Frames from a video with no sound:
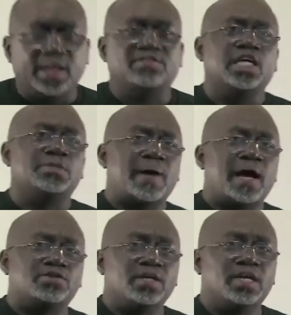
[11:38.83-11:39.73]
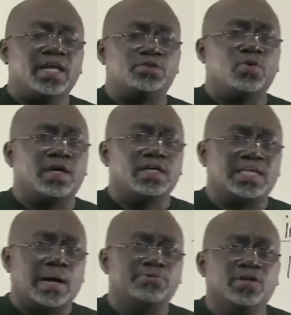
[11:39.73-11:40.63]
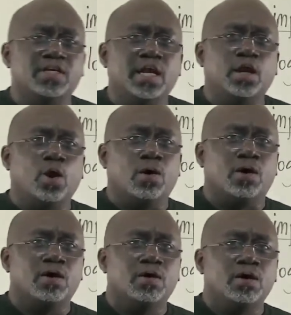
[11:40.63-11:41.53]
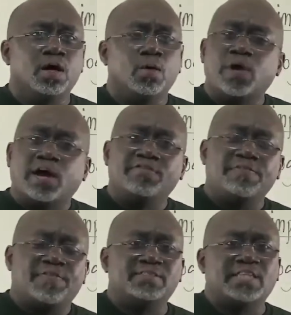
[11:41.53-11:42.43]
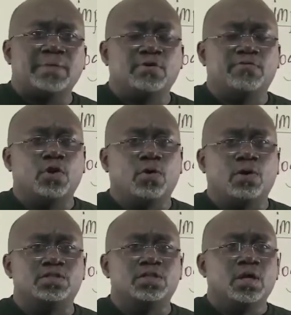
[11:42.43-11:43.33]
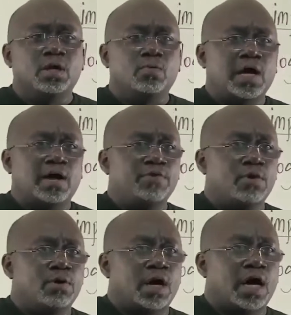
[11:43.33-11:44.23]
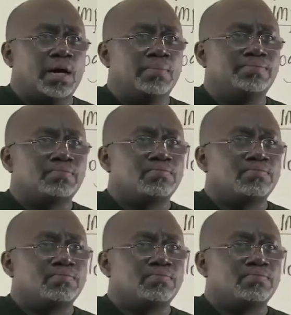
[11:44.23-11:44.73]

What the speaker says: that transpires on a network is captured in a log. We have different types of logs. We have your